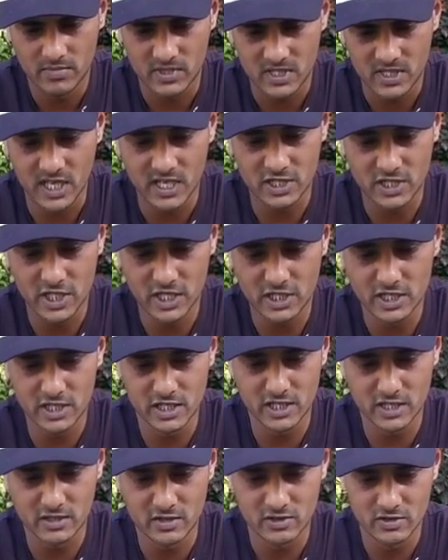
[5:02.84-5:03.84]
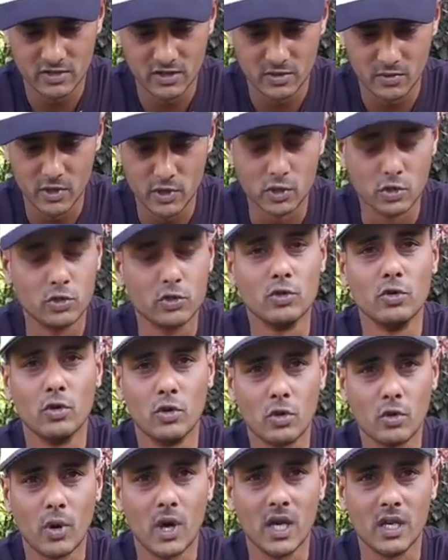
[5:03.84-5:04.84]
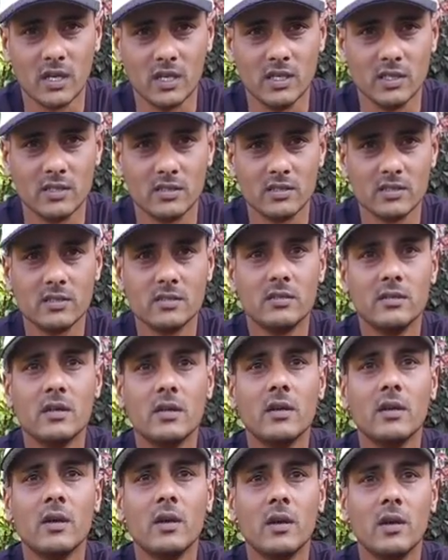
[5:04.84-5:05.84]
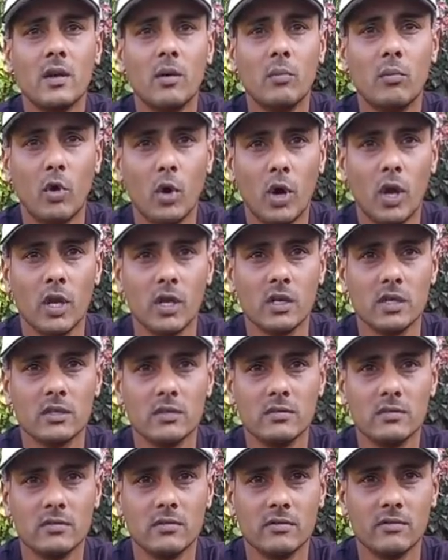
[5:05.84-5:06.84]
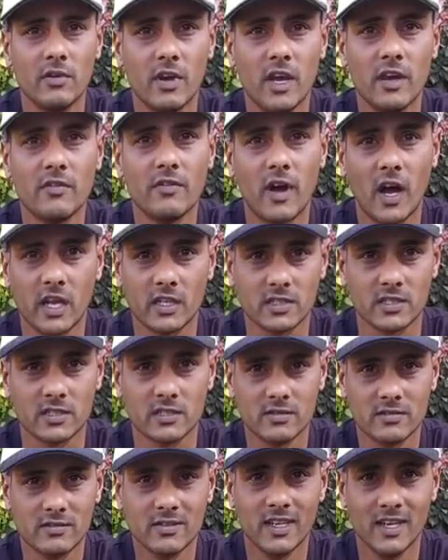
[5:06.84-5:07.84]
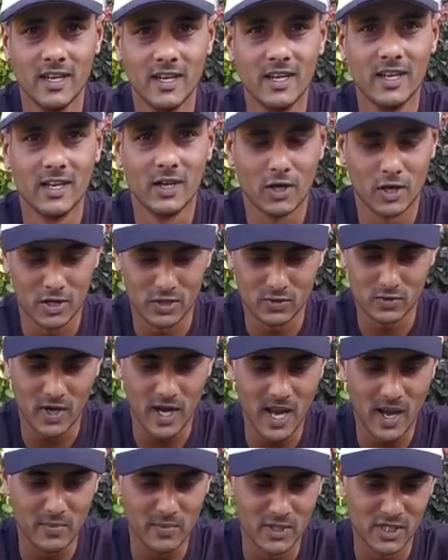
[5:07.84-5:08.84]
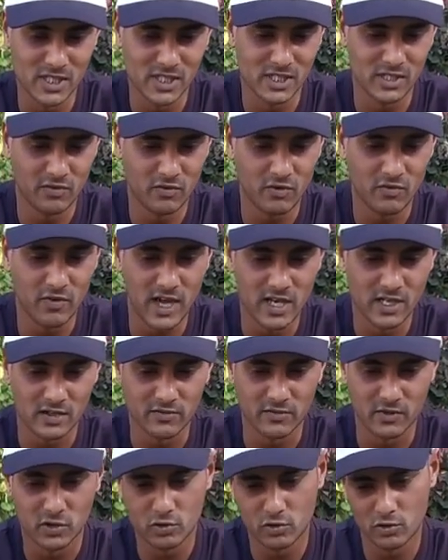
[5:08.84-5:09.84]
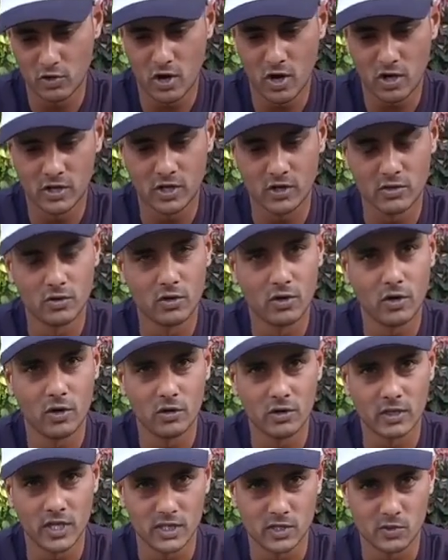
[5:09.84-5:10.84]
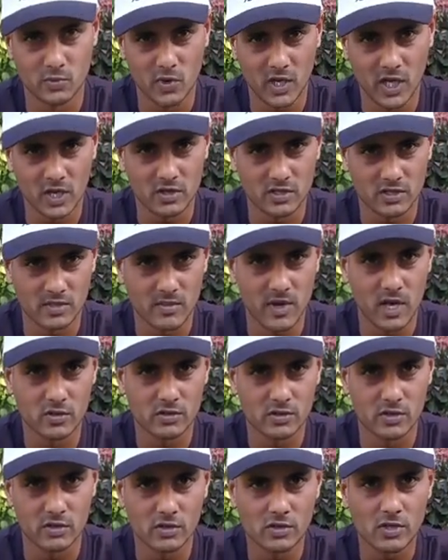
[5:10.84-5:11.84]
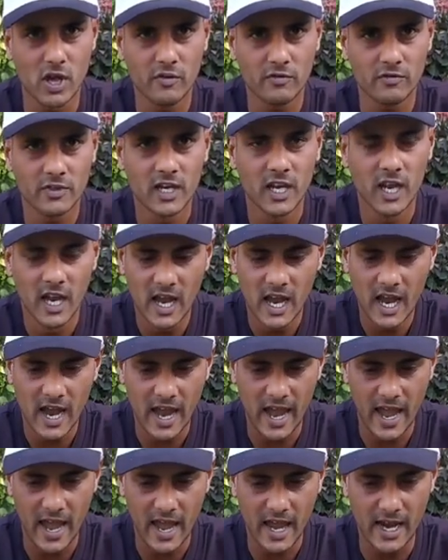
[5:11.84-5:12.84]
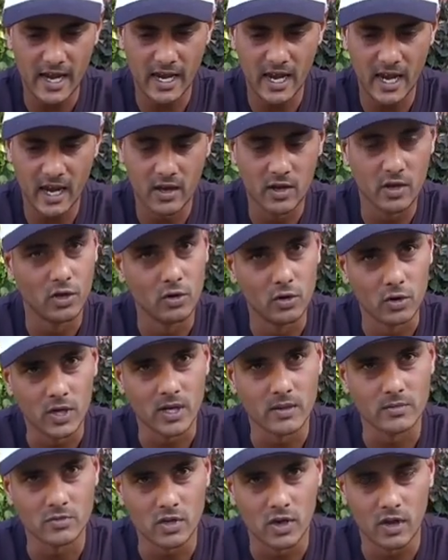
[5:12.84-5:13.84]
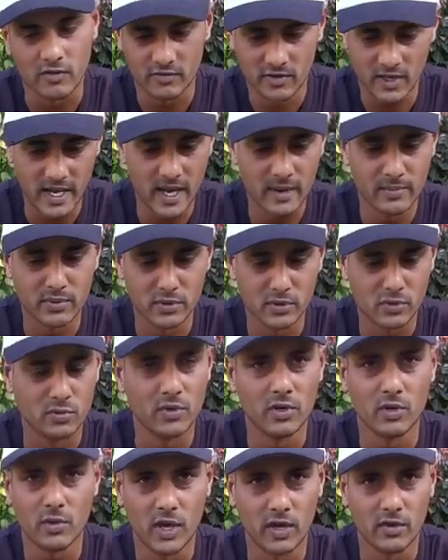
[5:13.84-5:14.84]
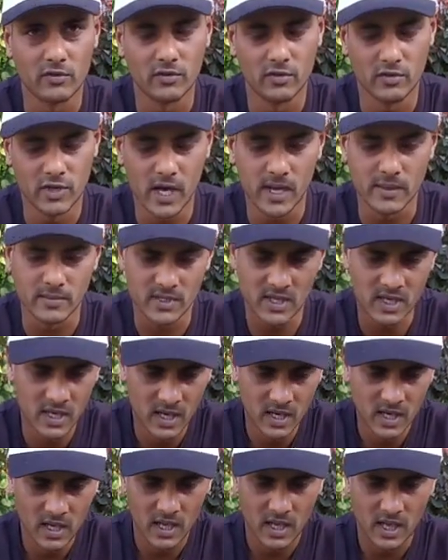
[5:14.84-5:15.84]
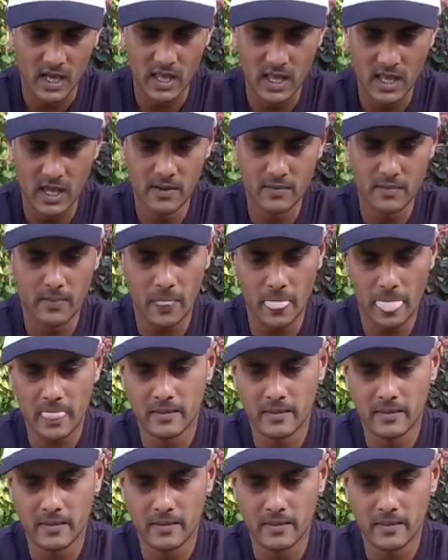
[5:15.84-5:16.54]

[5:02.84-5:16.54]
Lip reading: Suggestion when you do hook one is pull it very fast, because what happens is if you fight it for too long, that hook hole gets big because the mouth's so soft, and your hook comes off. It happened to me quite a few times. And then